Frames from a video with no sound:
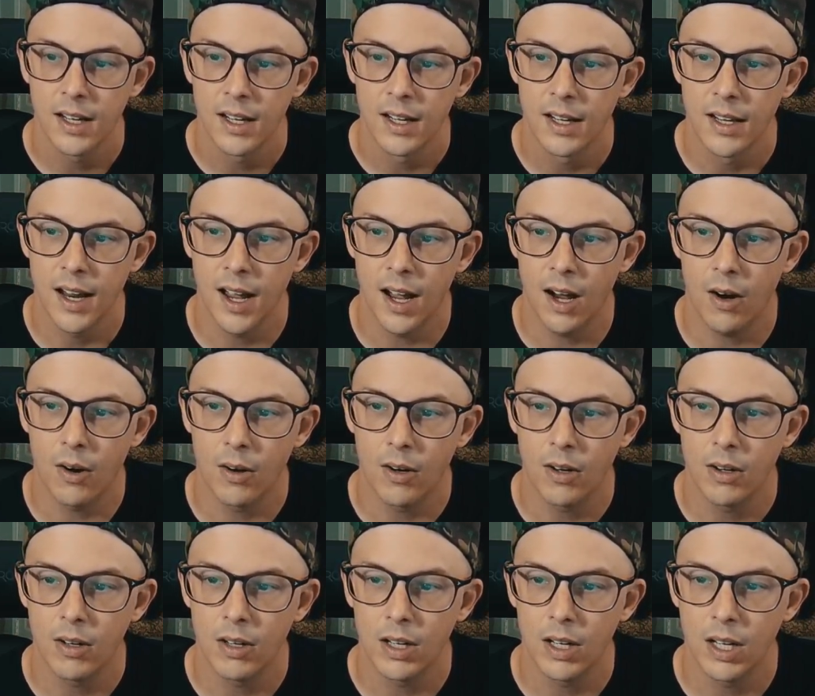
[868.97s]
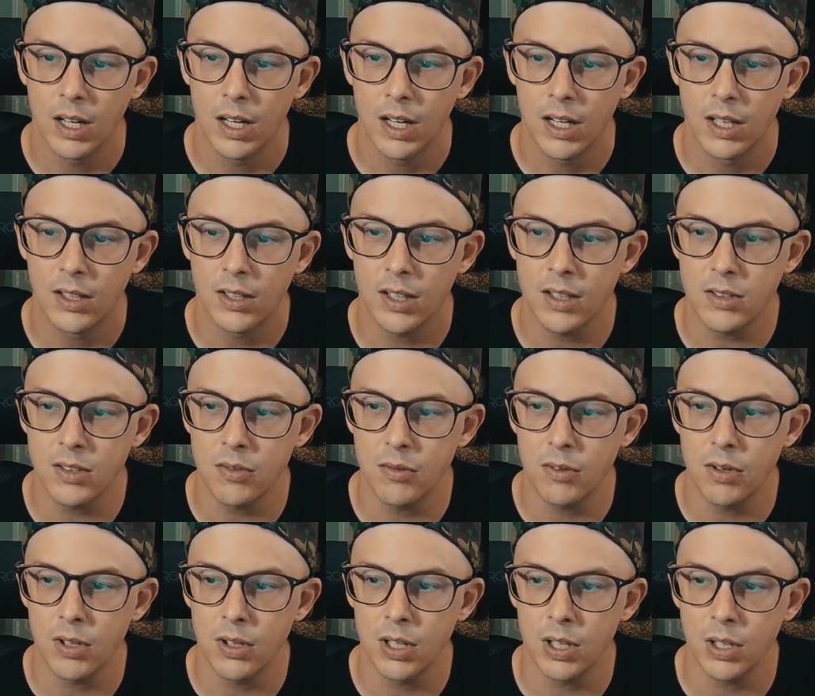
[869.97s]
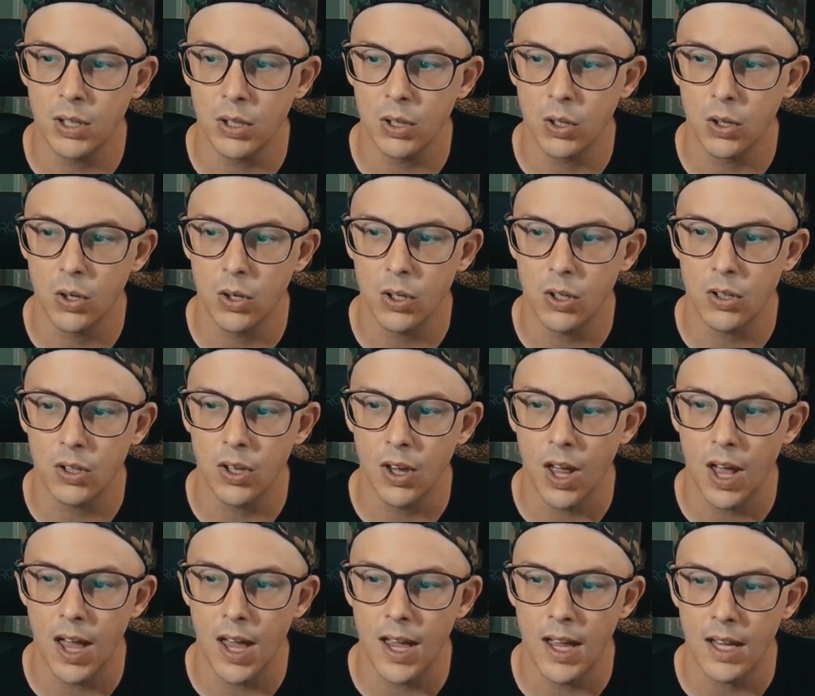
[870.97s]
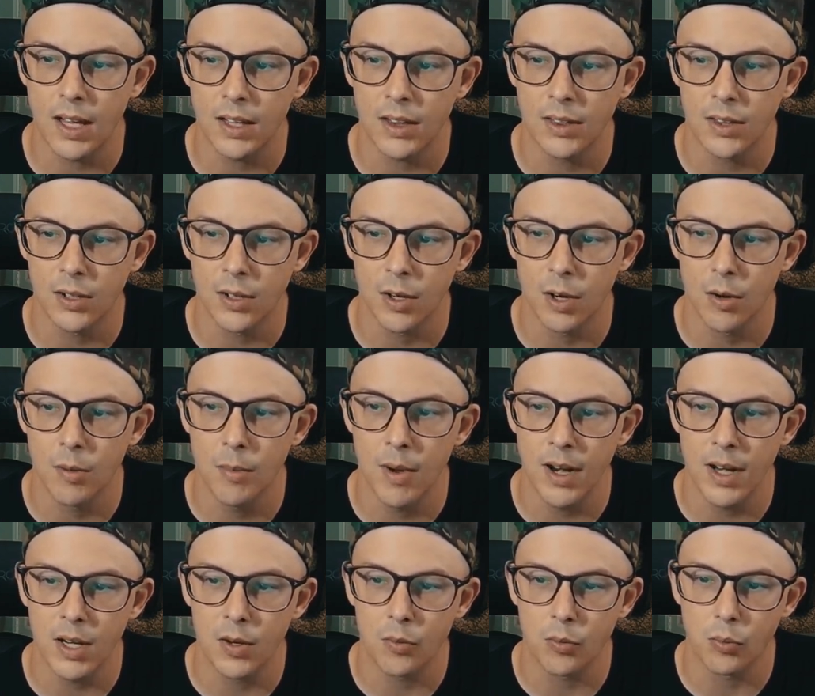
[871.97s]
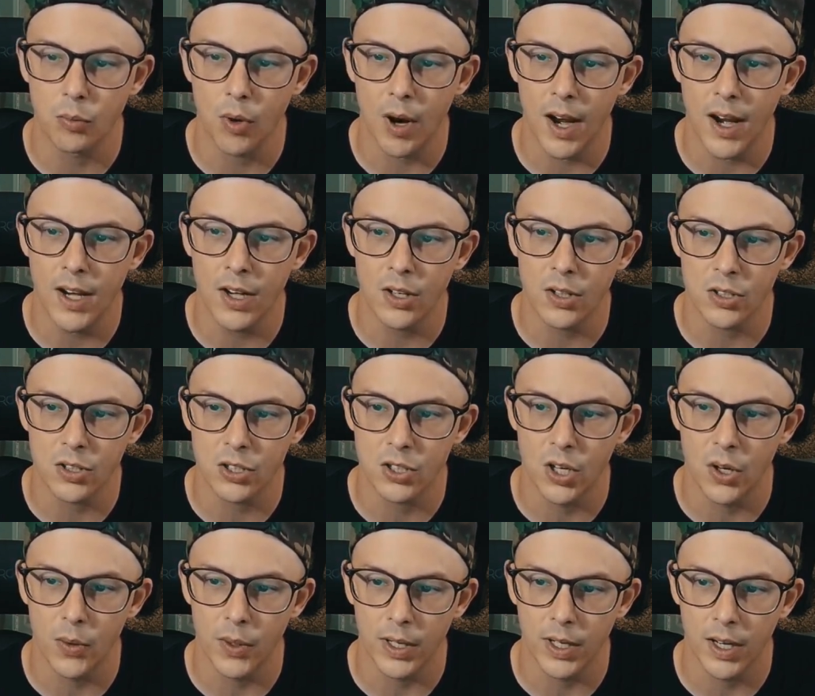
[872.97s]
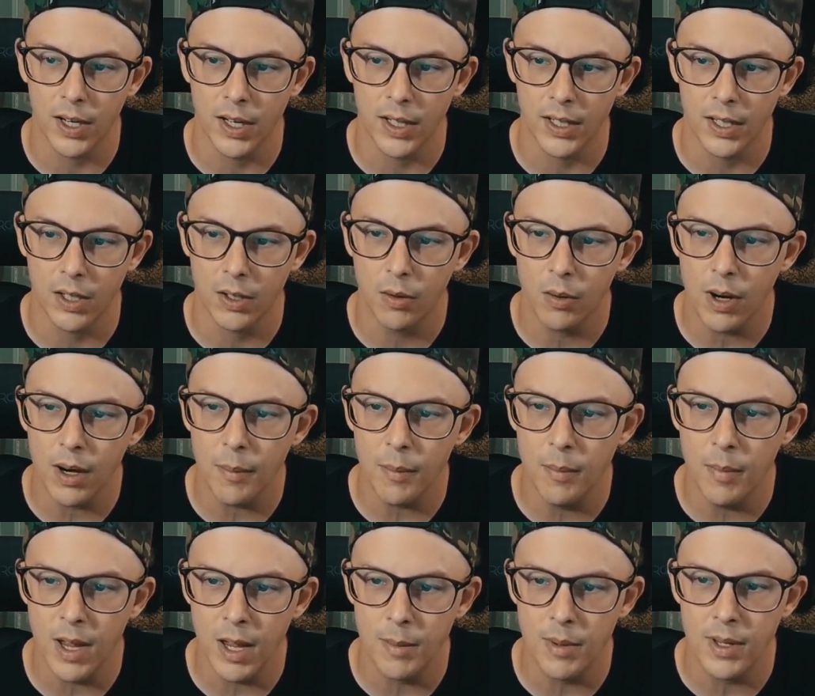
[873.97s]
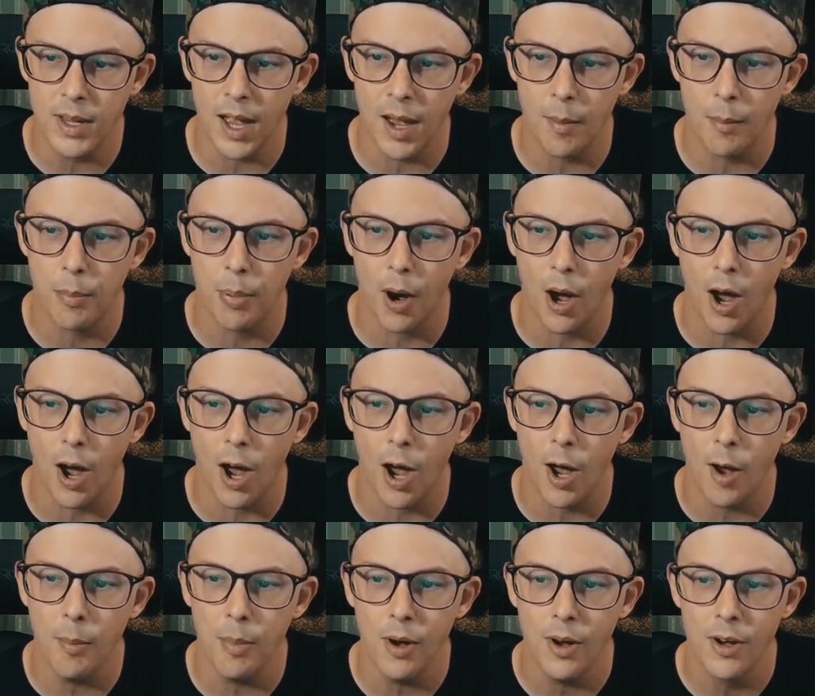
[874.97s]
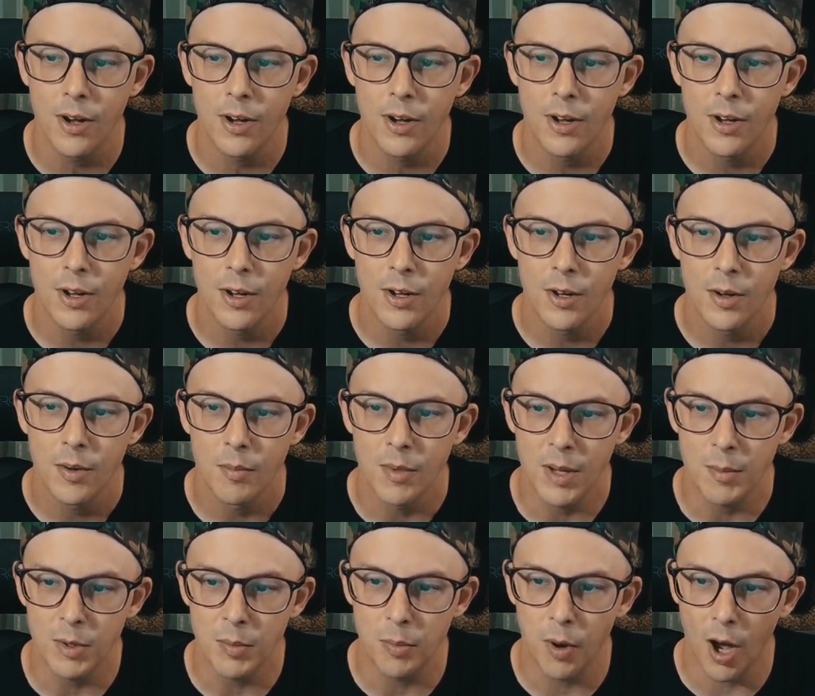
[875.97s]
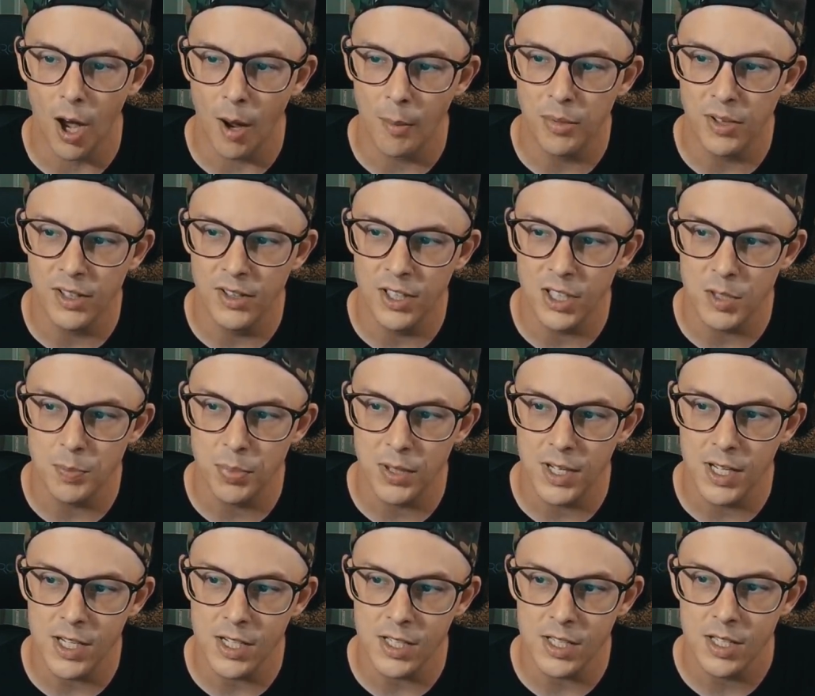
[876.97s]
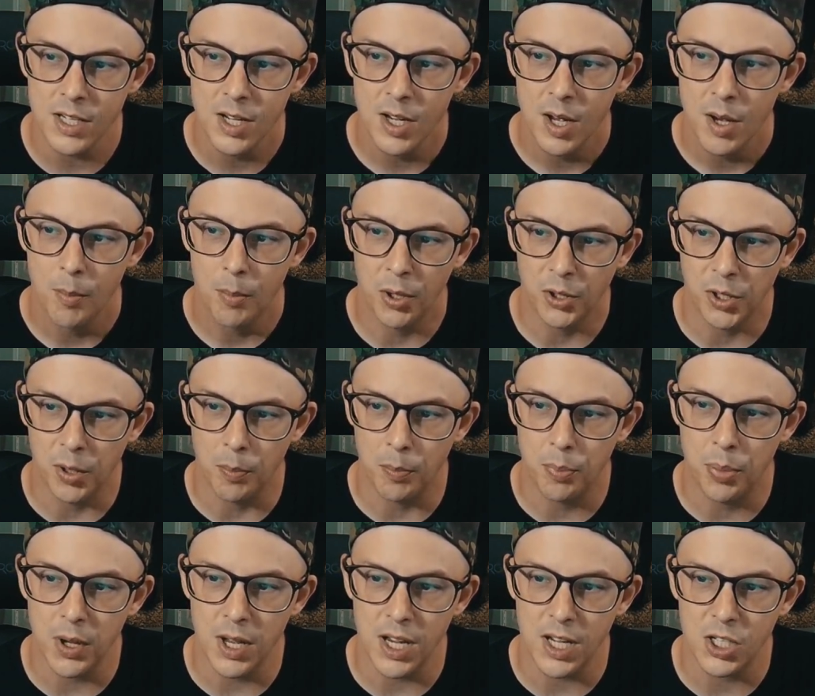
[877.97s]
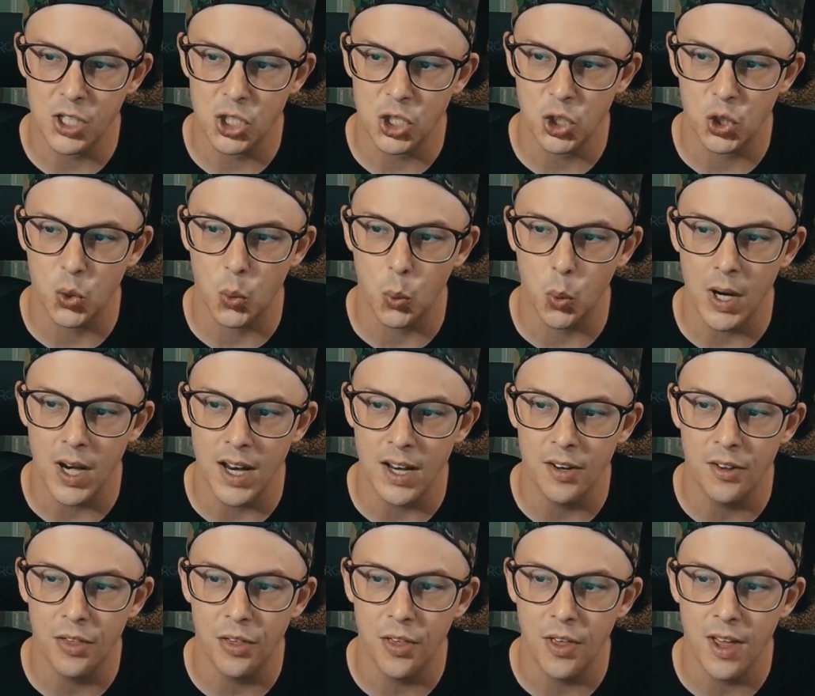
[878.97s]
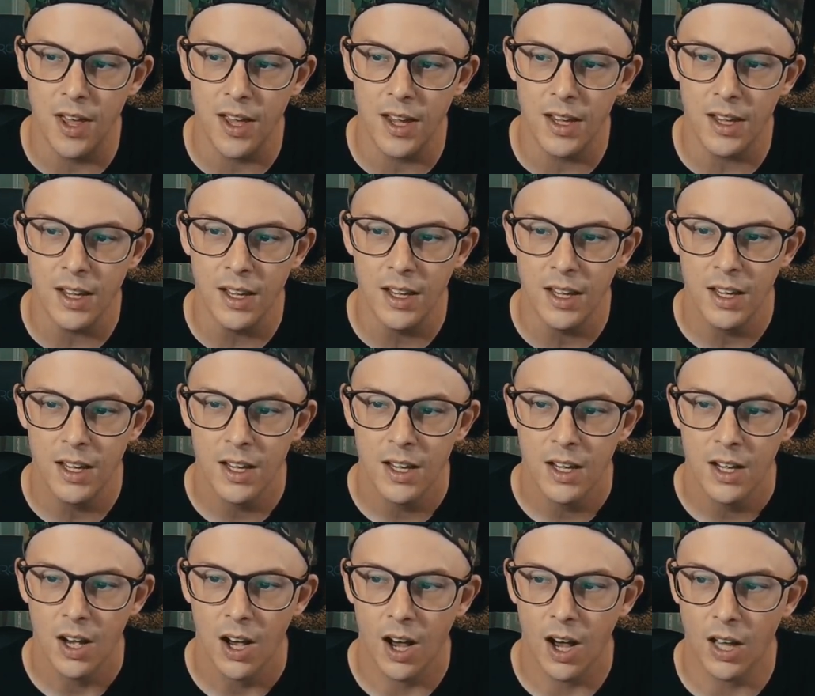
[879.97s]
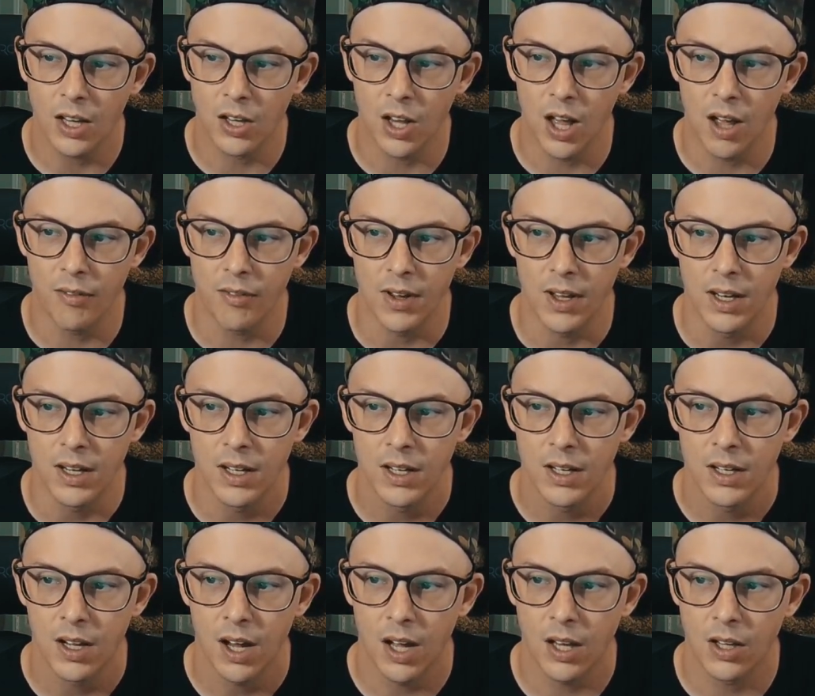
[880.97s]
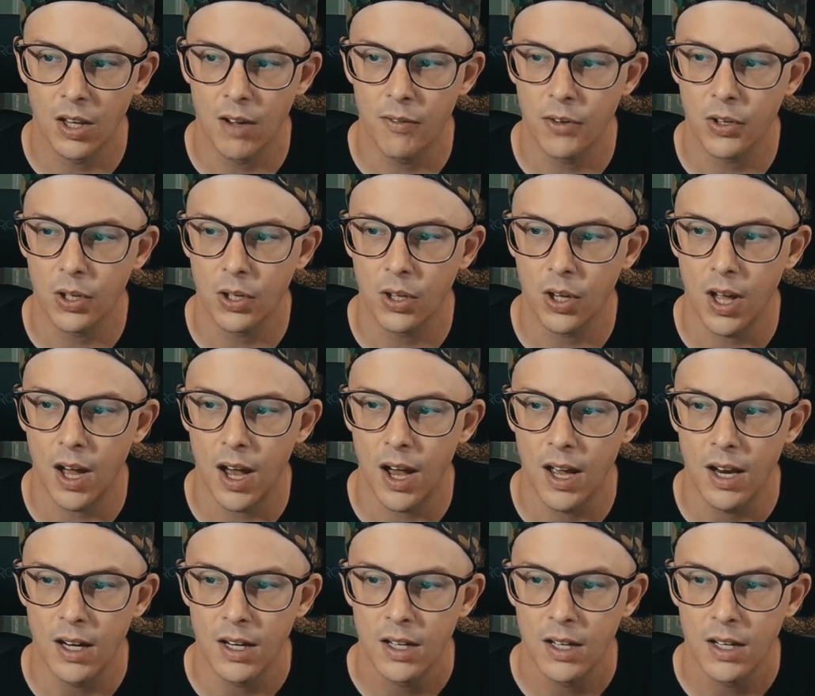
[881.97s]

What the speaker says: Now, it doesn't really look like there are many writers going on here. Or maybe, yeah, Bob. Maybe Bob did this piece. But the big squid thing, I love it. I love it a lot.